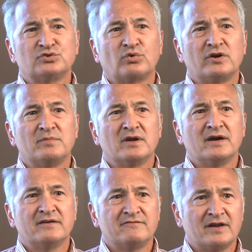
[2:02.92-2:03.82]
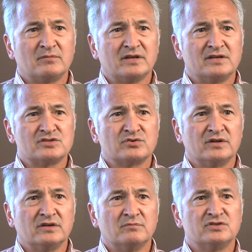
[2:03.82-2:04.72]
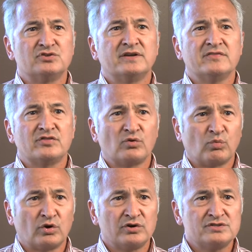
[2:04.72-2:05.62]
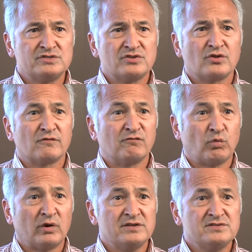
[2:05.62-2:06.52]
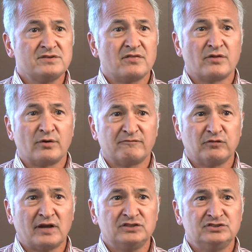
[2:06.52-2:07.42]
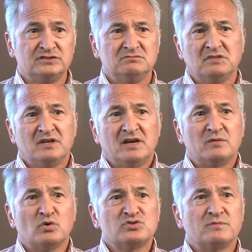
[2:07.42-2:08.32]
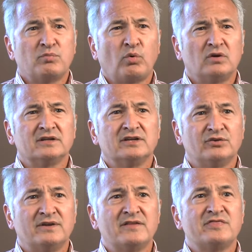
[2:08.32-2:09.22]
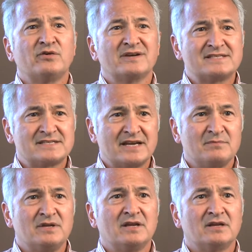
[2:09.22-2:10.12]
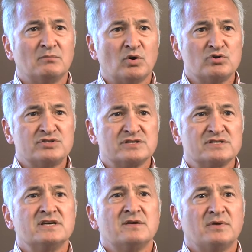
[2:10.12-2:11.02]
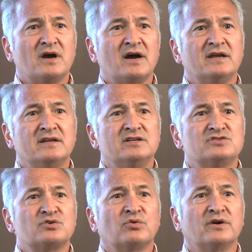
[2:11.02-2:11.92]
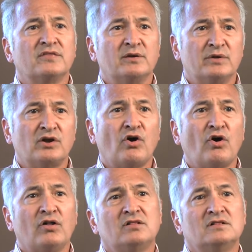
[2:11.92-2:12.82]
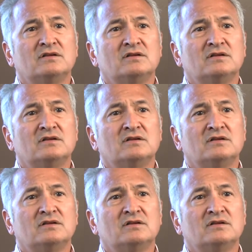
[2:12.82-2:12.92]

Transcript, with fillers: story behind a family history, but you get their words, their voice, their inflection, and most importantly, you get their excitement and emotions behind each story they recall.